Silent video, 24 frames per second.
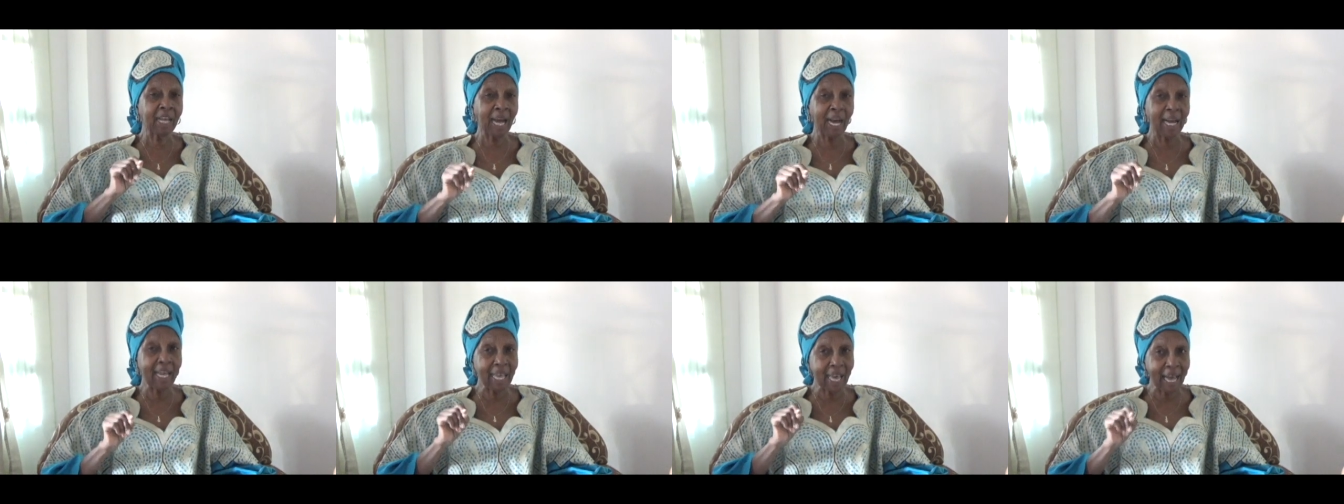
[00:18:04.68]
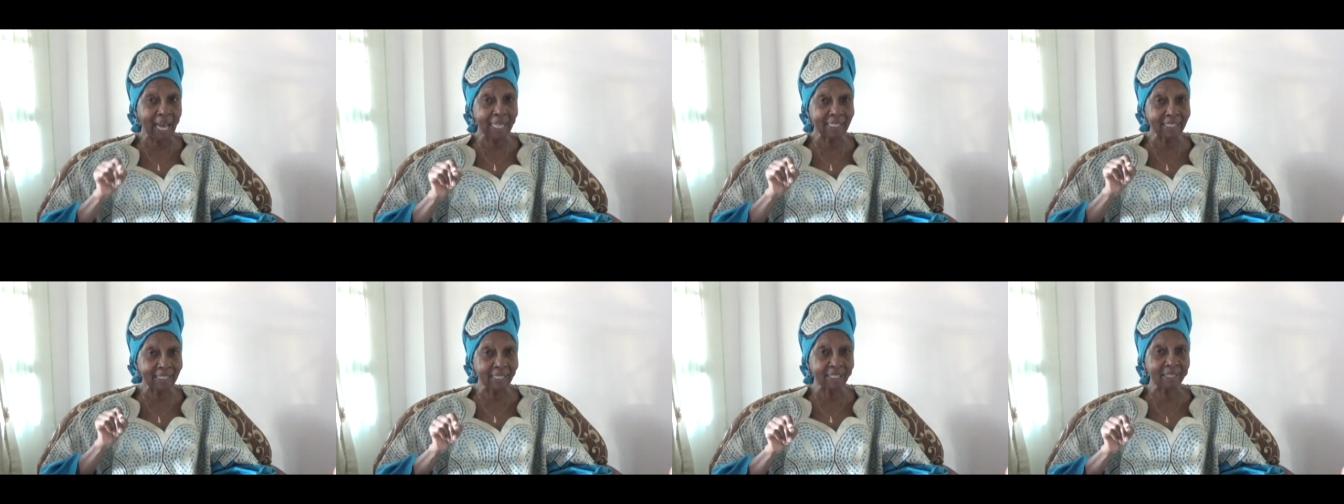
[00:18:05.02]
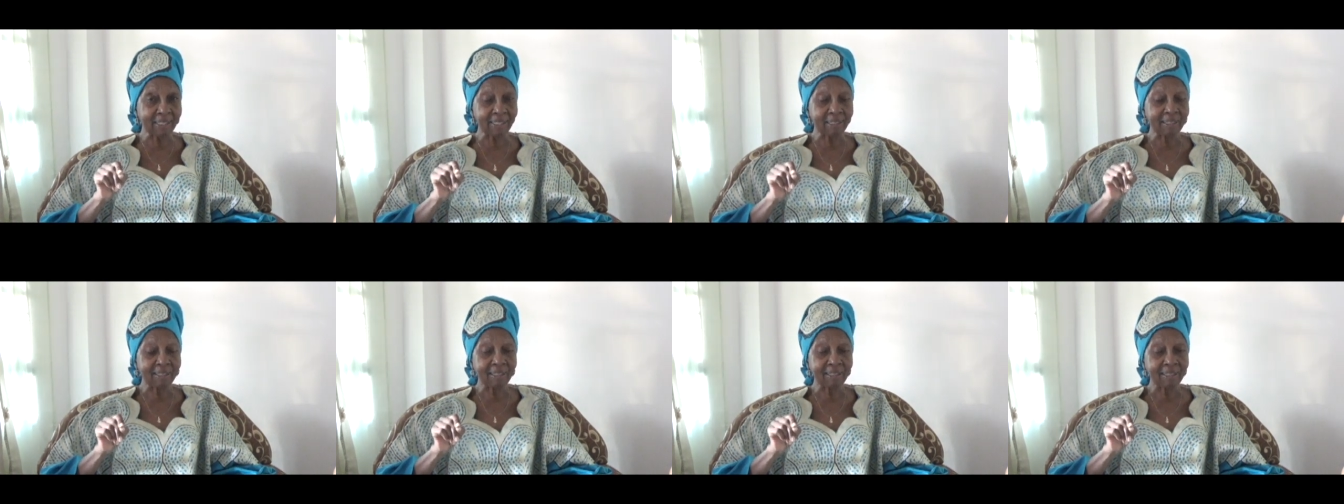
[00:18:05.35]
of
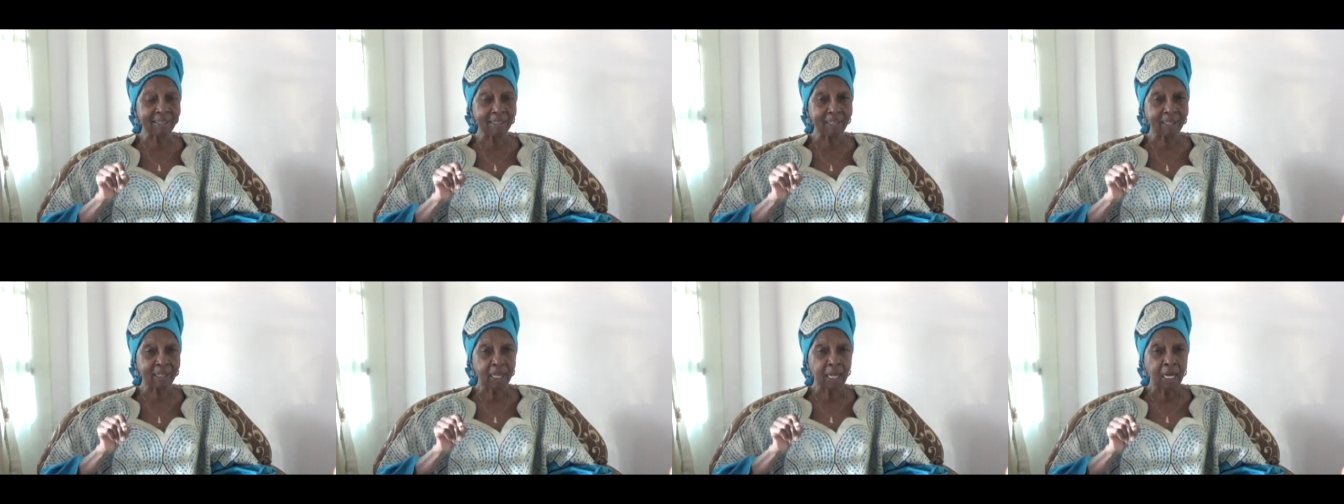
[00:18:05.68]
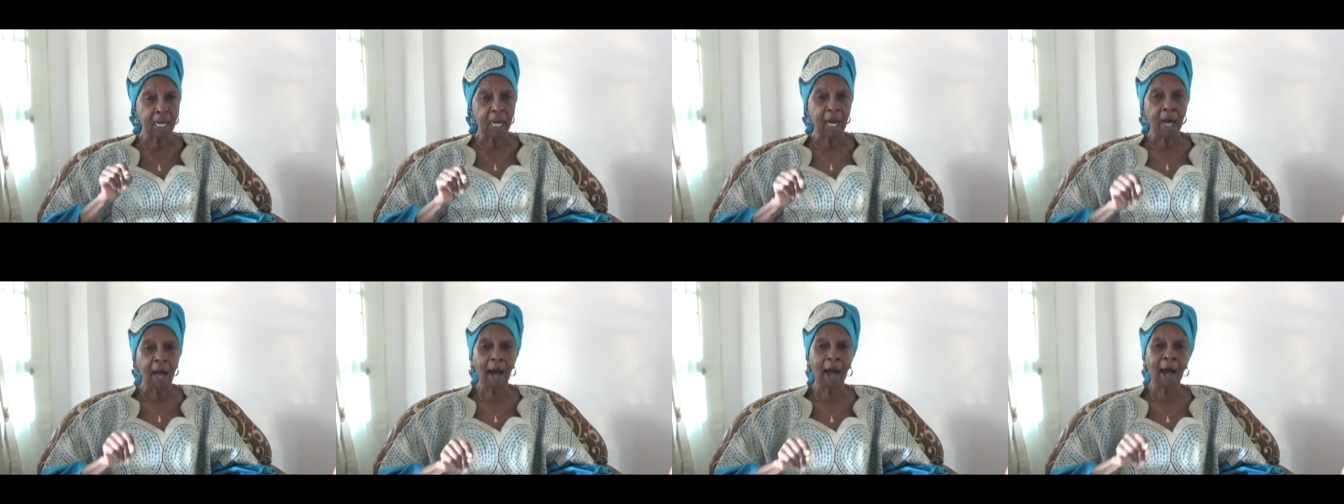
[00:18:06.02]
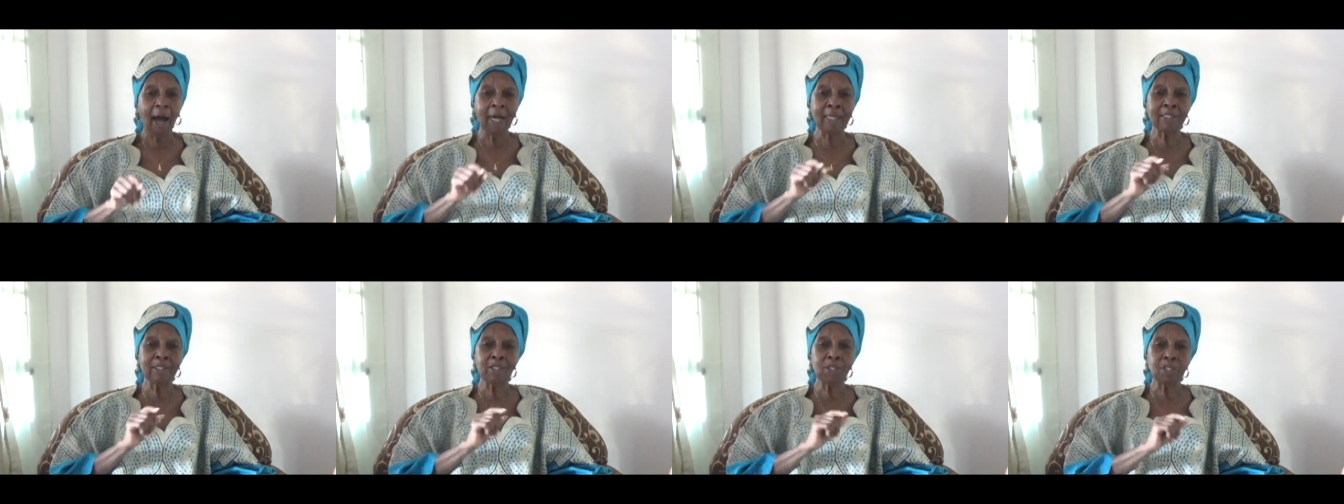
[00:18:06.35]
Guyana
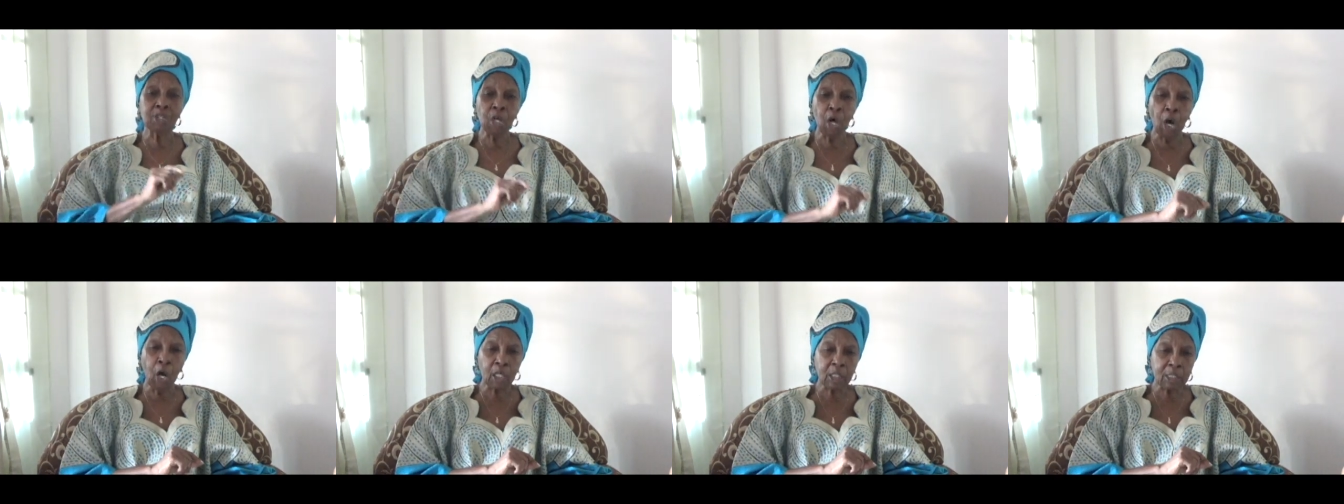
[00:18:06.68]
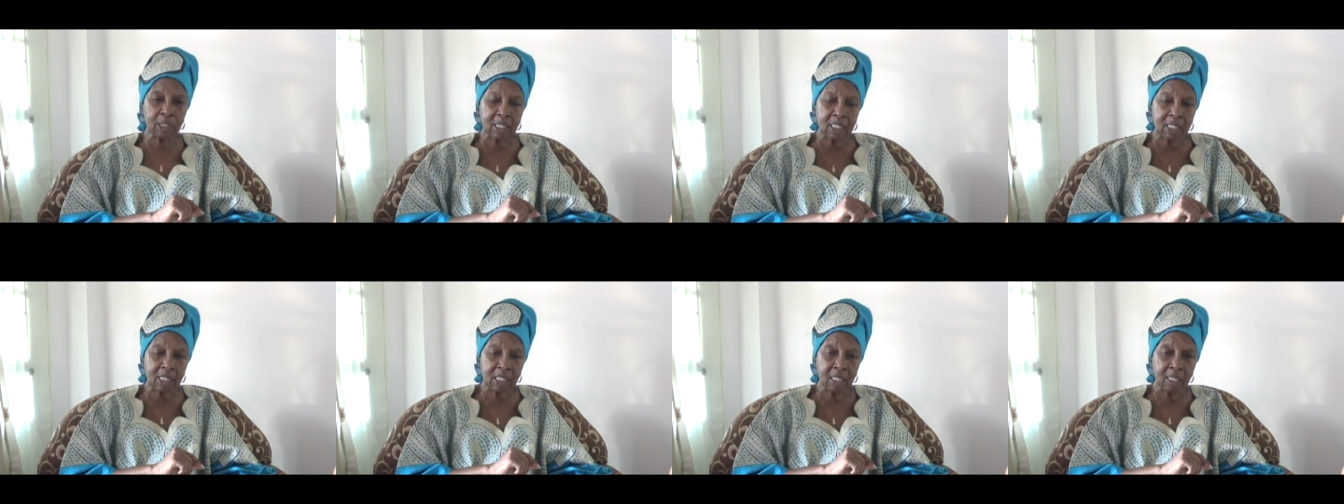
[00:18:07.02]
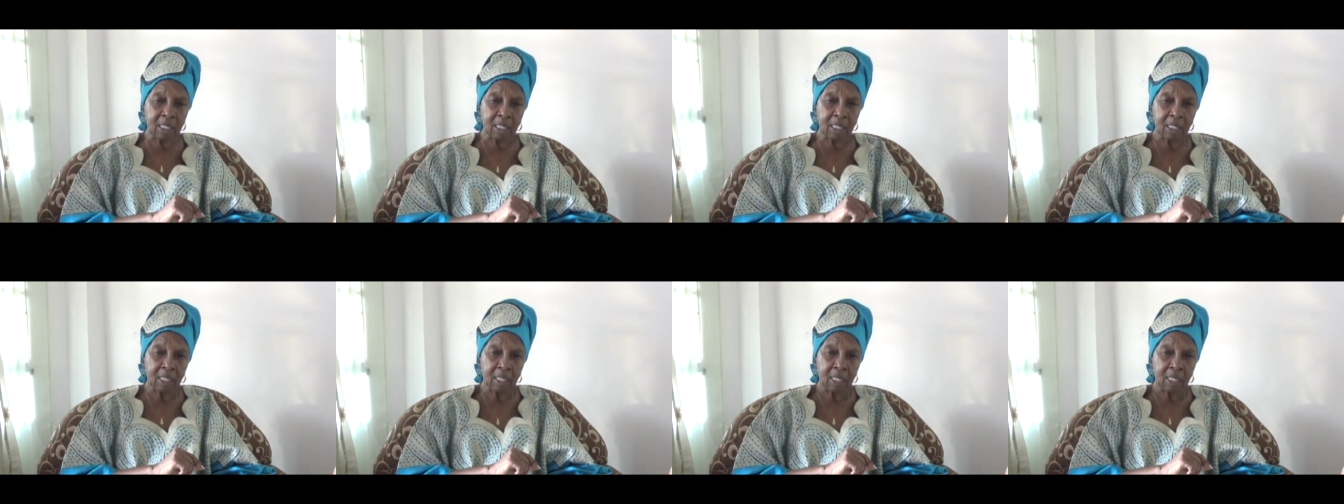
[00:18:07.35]
and
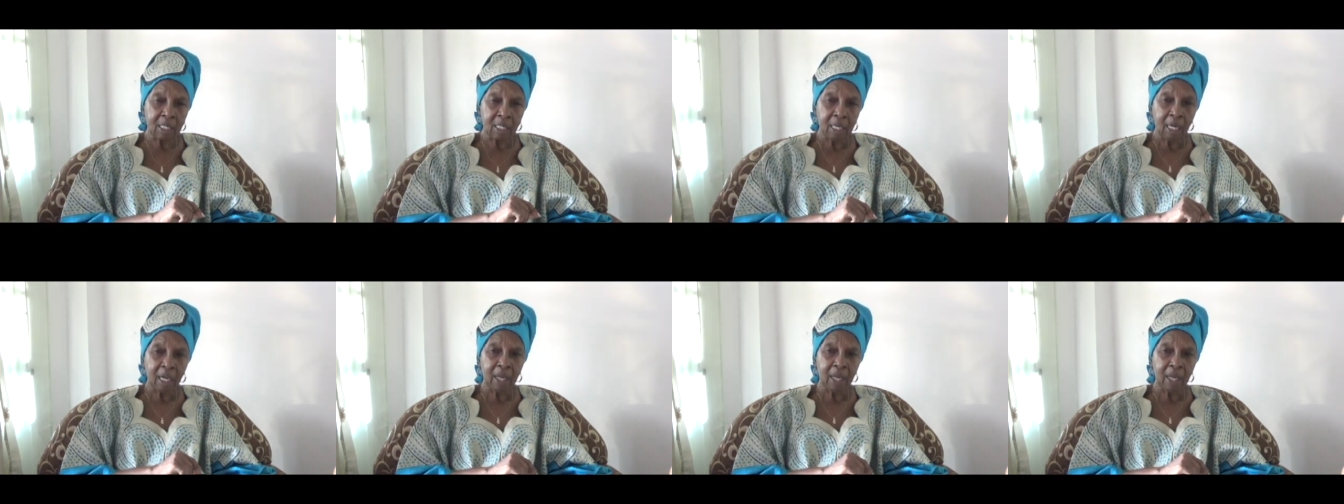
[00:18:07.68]
not